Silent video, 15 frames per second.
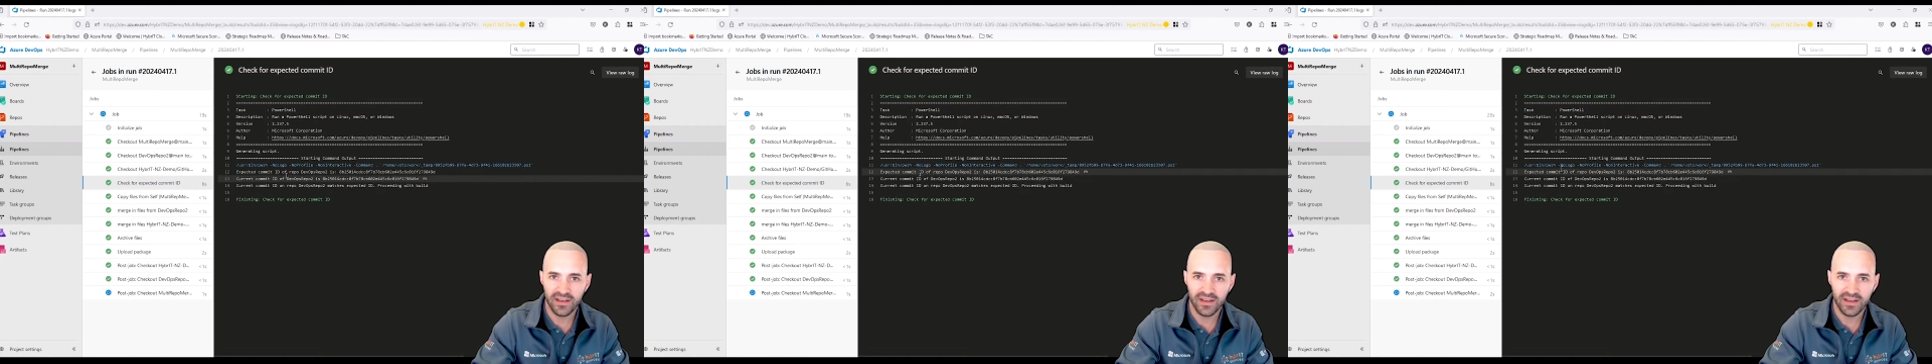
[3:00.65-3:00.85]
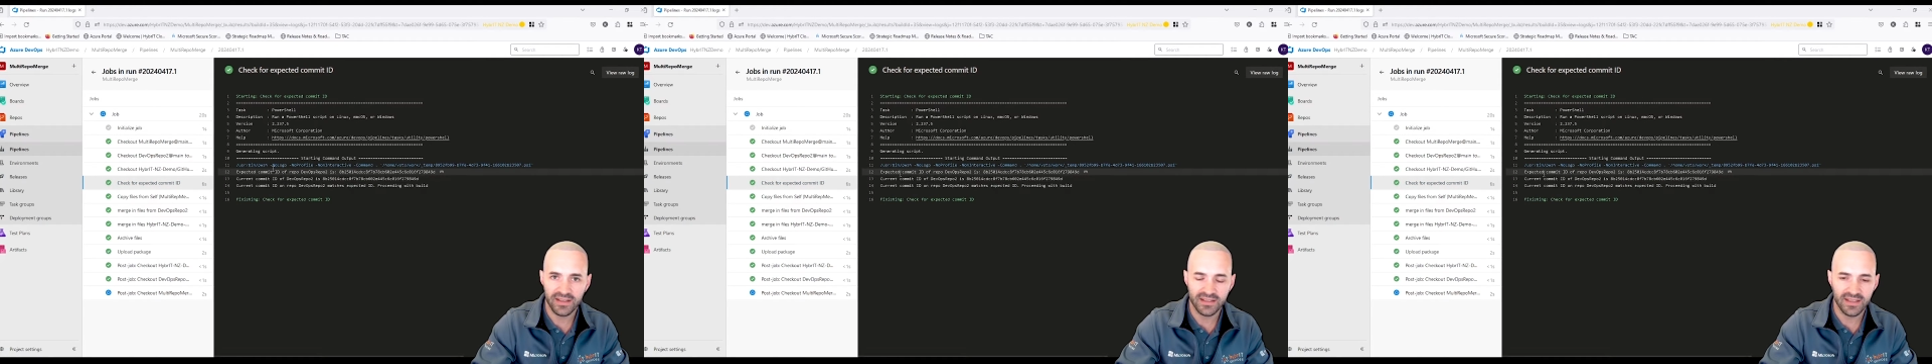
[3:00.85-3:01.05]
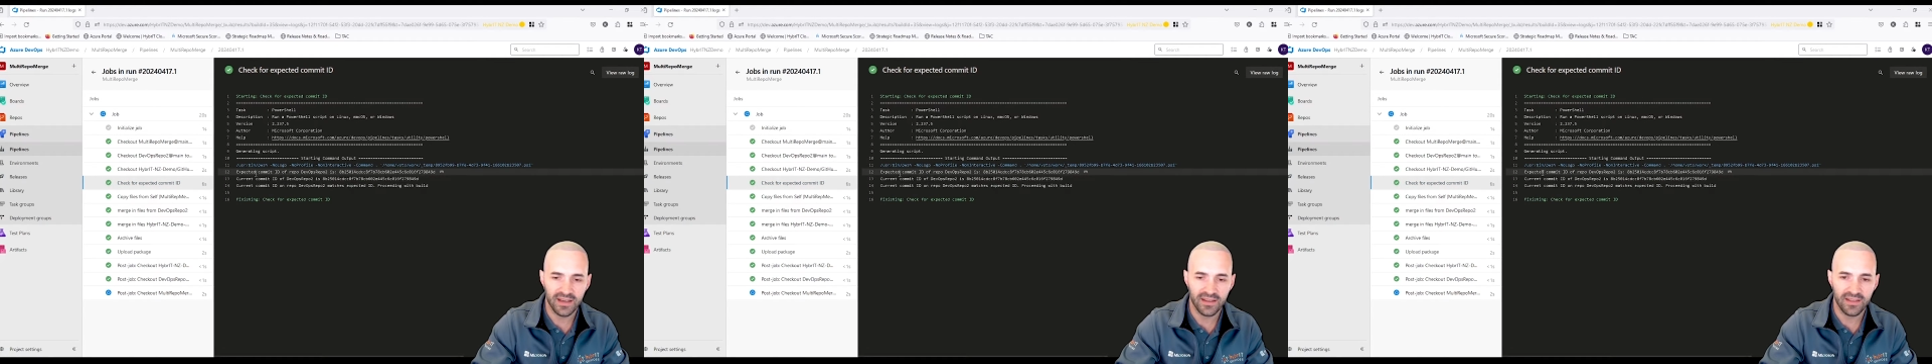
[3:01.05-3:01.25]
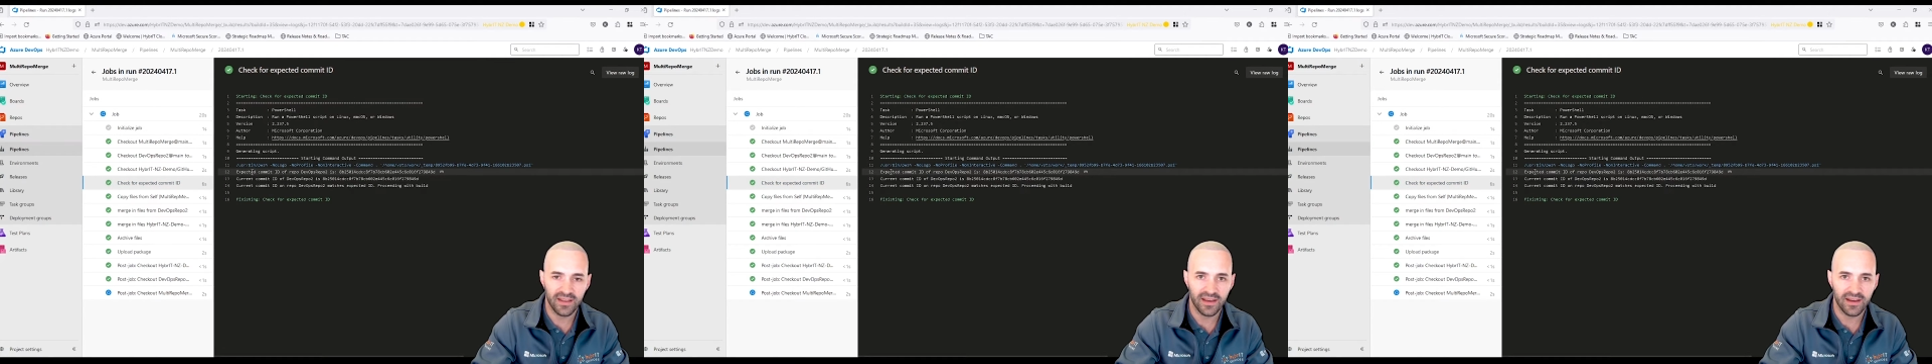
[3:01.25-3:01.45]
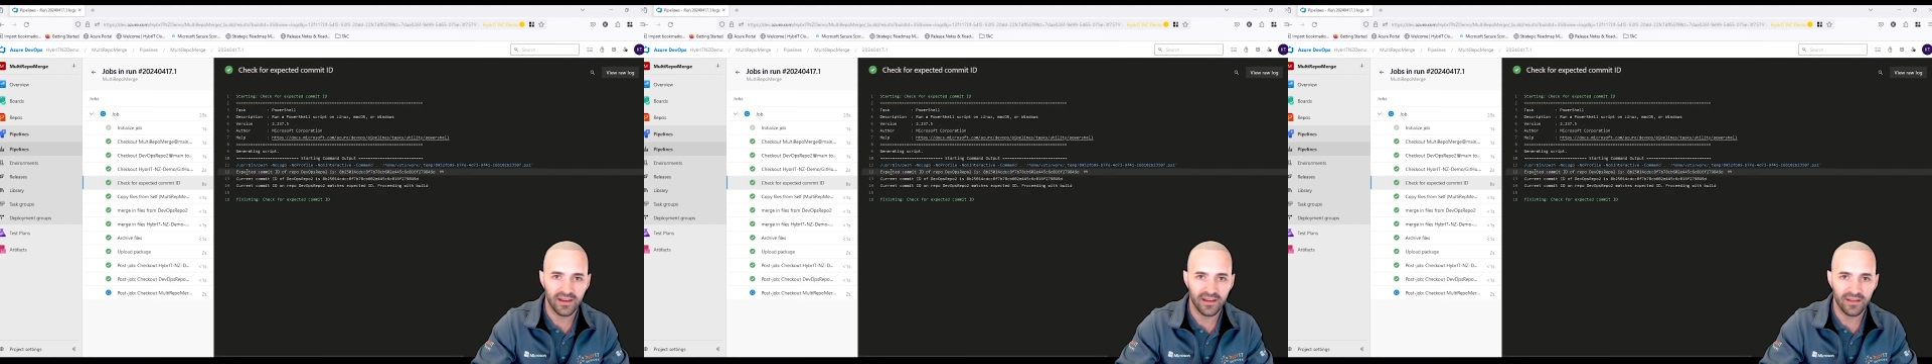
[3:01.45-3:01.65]
and you can see
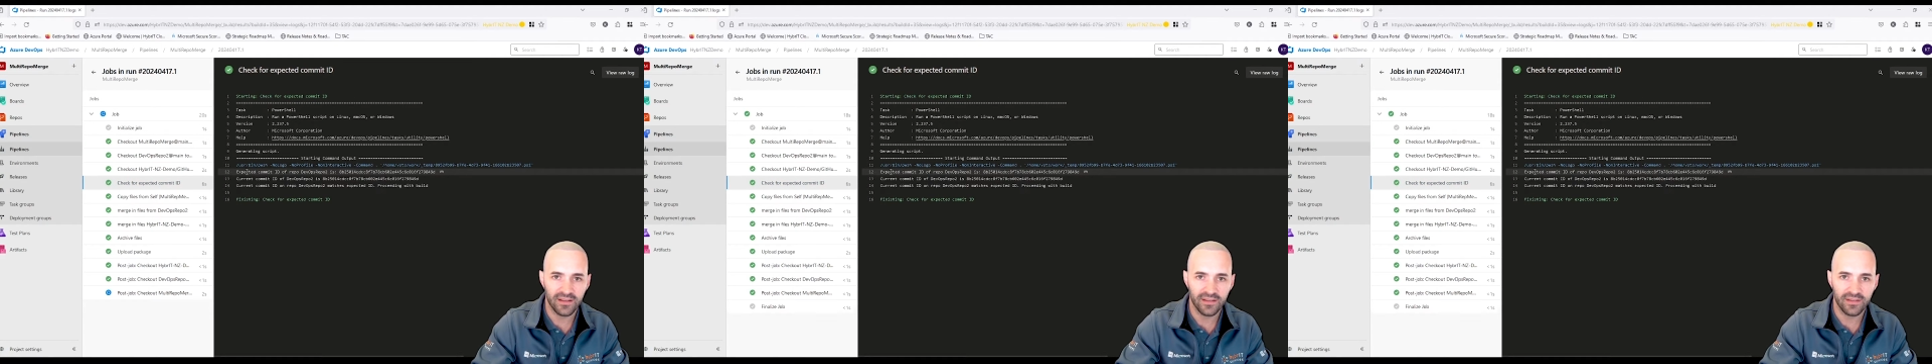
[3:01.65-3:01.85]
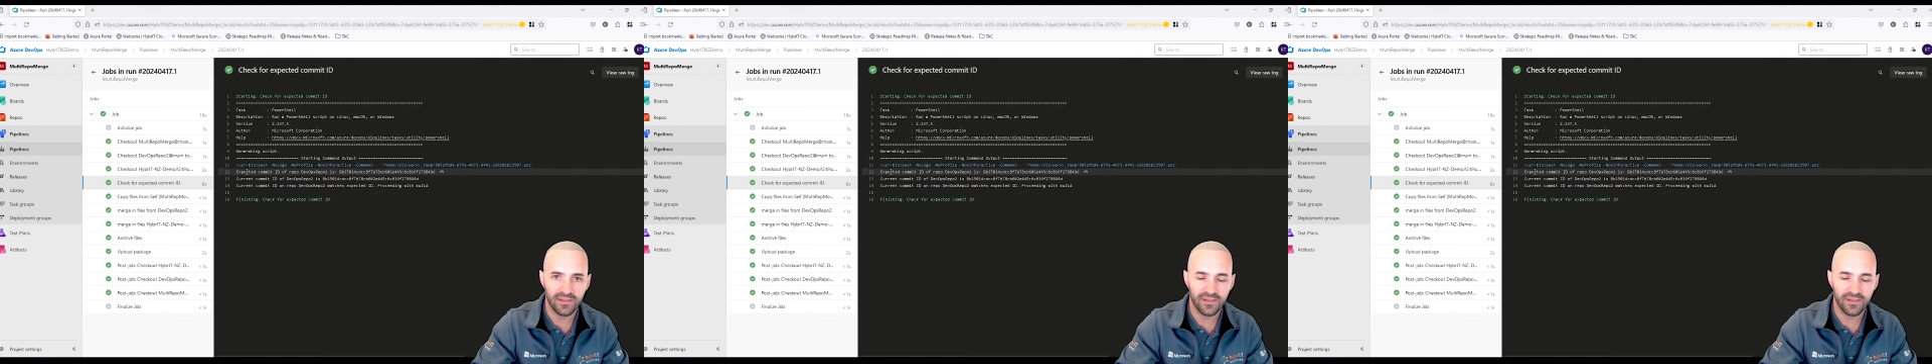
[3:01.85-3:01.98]
the